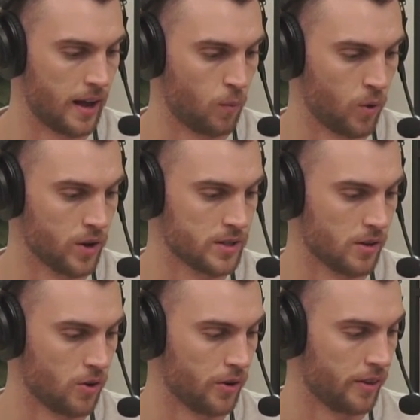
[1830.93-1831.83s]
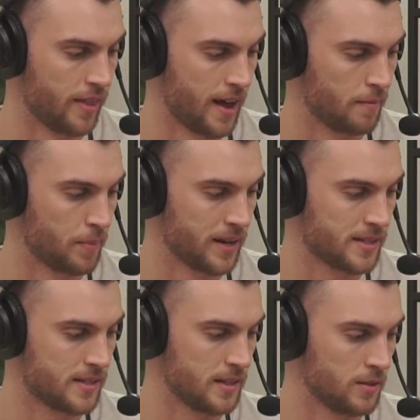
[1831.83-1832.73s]
worse on that, but
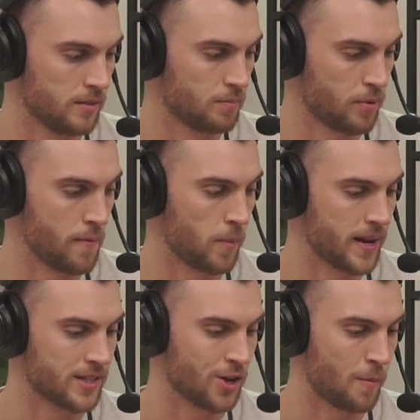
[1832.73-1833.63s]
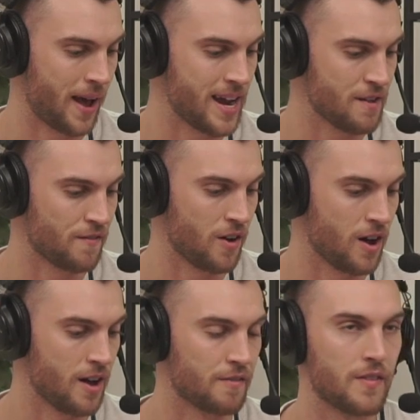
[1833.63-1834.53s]
still probably a top
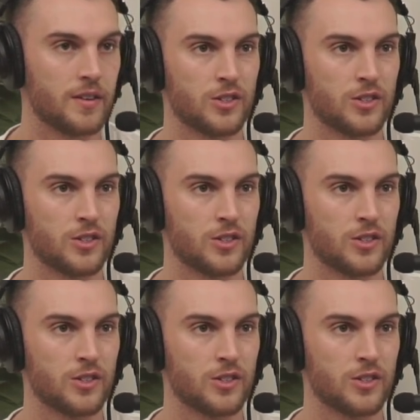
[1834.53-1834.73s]
85,